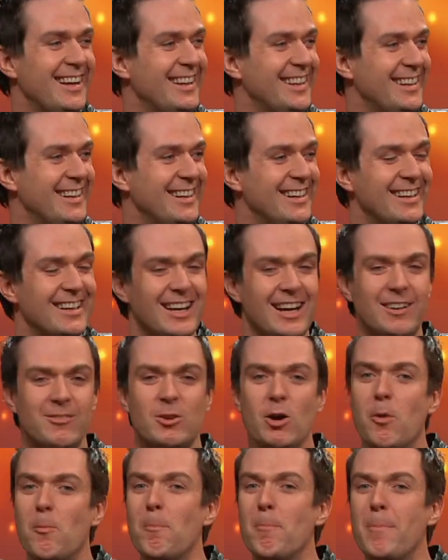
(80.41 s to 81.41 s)
fan yeah. love. I've
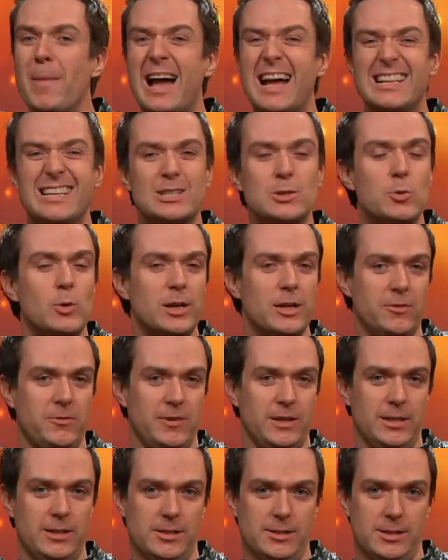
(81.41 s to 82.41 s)
got mad Twitter
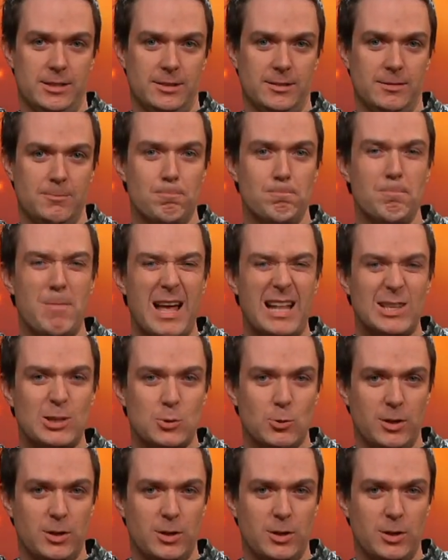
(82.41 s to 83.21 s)
fingers. Mad